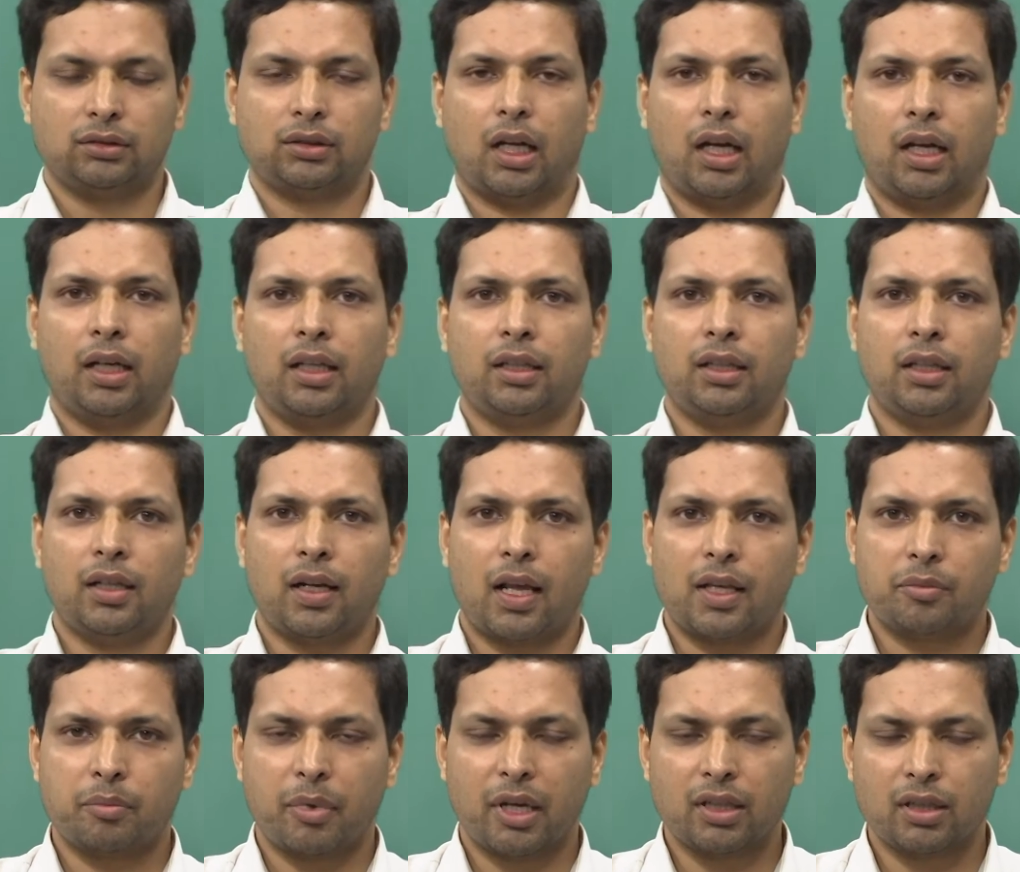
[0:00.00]
Another
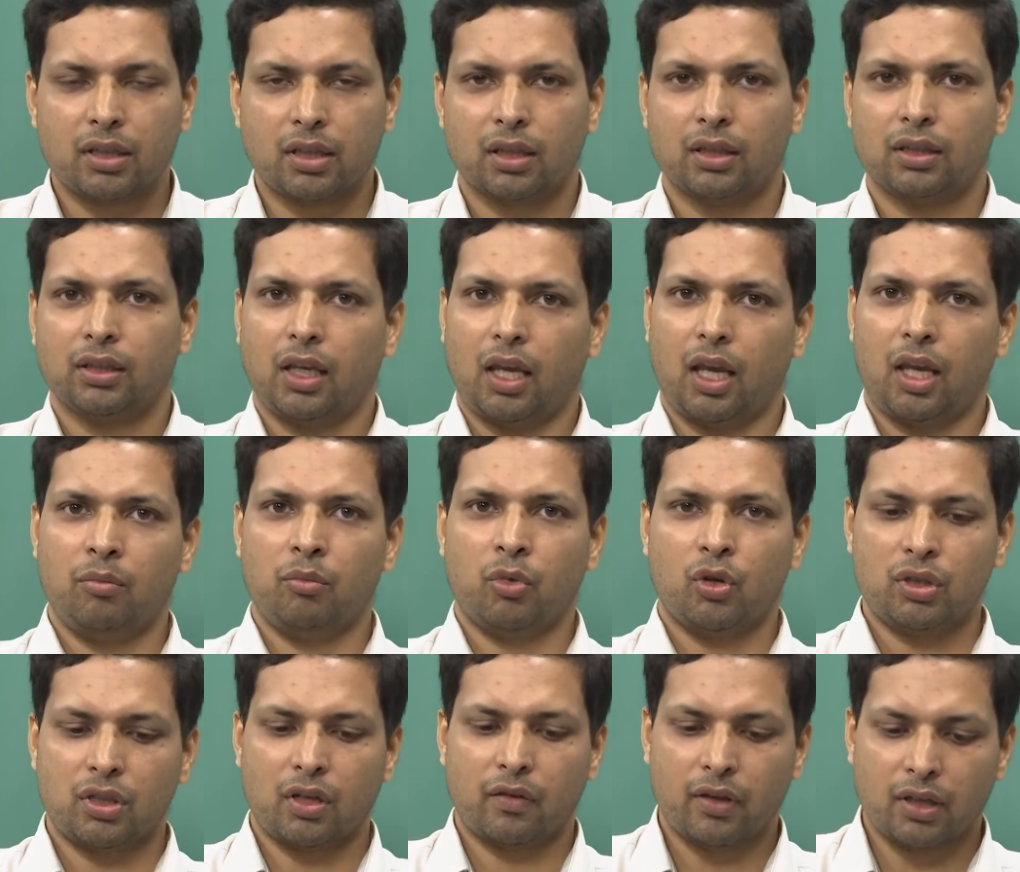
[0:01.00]
aspect in
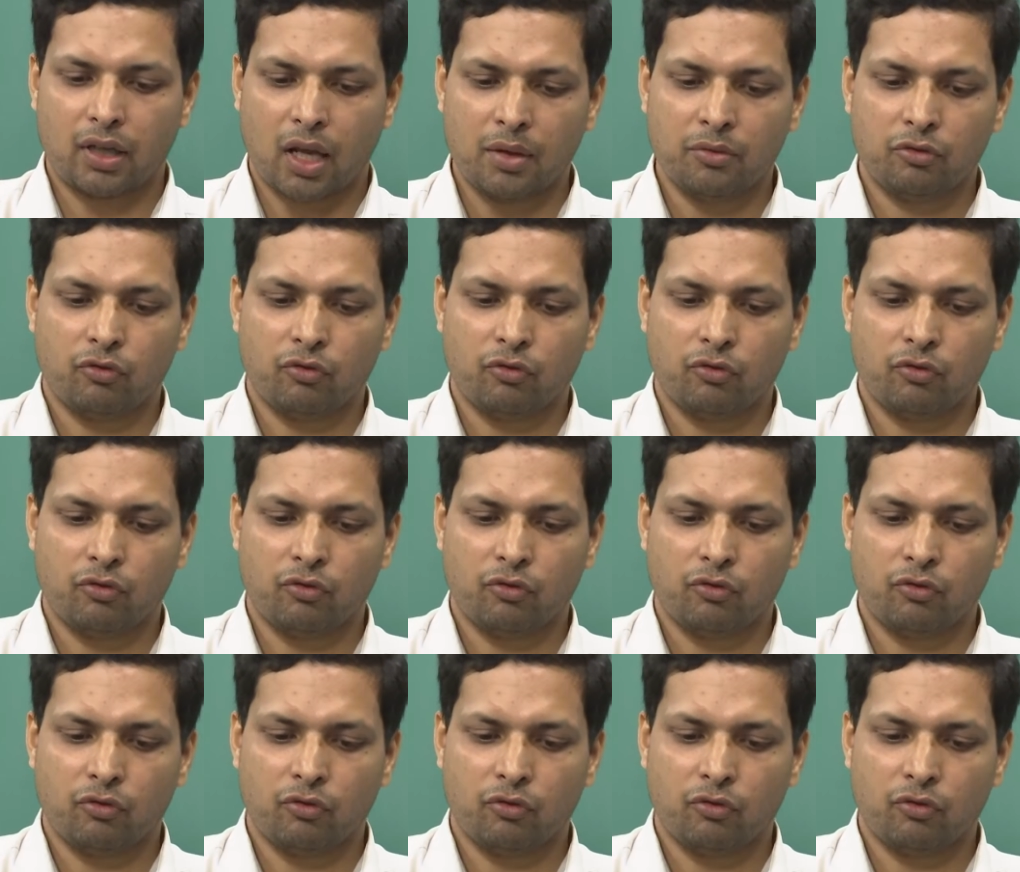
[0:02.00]
most of the times